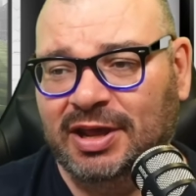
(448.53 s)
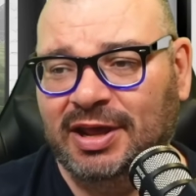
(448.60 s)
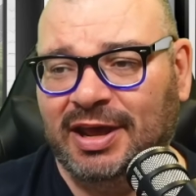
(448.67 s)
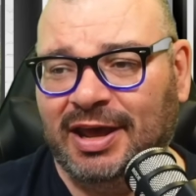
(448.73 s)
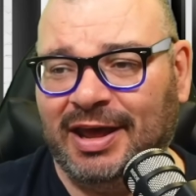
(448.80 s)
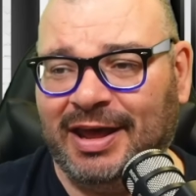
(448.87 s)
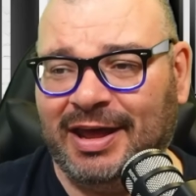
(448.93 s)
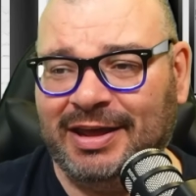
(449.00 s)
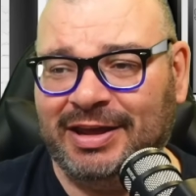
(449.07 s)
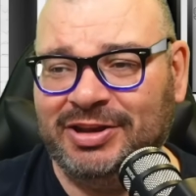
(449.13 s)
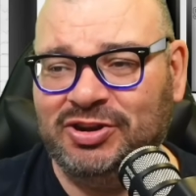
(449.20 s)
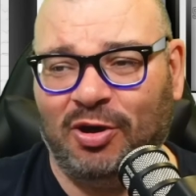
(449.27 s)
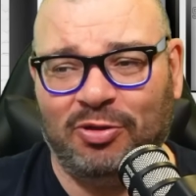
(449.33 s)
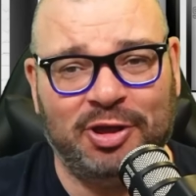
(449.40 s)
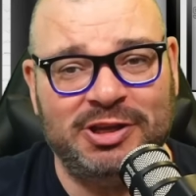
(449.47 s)
And
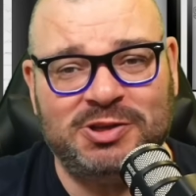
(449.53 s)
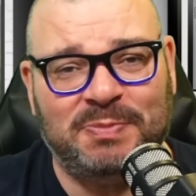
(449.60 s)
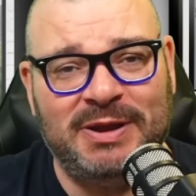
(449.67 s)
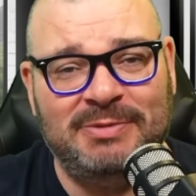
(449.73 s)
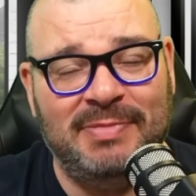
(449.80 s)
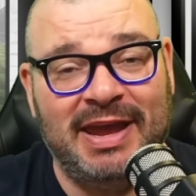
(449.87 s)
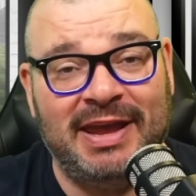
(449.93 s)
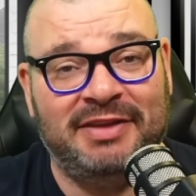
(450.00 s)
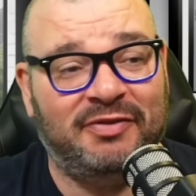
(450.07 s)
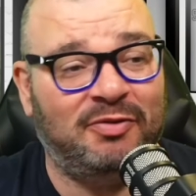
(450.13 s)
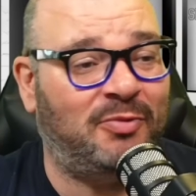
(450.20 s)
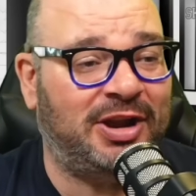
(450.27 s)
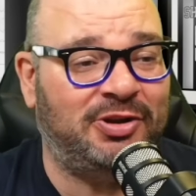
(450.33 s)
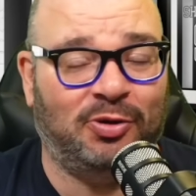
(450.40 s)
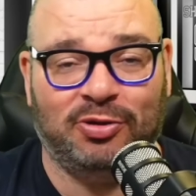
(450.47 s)
nothing's been made of it
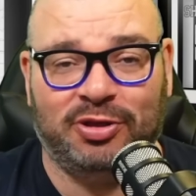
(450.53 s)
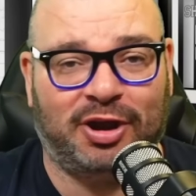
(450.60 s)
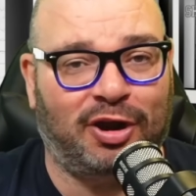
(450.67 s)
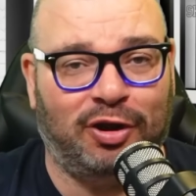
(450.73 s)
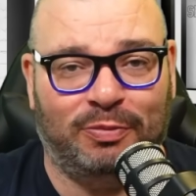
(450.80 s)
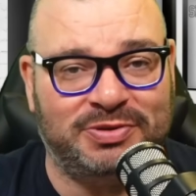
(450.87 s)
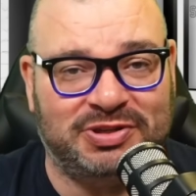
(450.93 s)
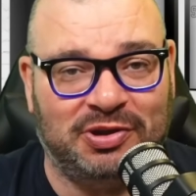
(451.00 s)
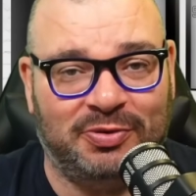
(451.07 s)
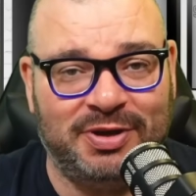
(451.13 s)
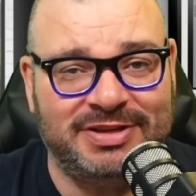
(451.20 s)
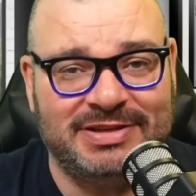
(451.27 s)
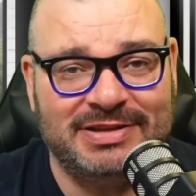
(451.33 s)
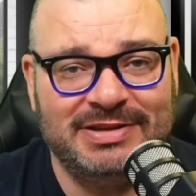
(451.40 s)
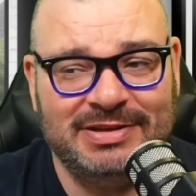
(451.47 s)
when other clubs do
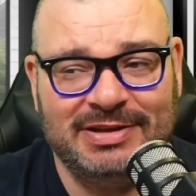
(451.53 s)
it.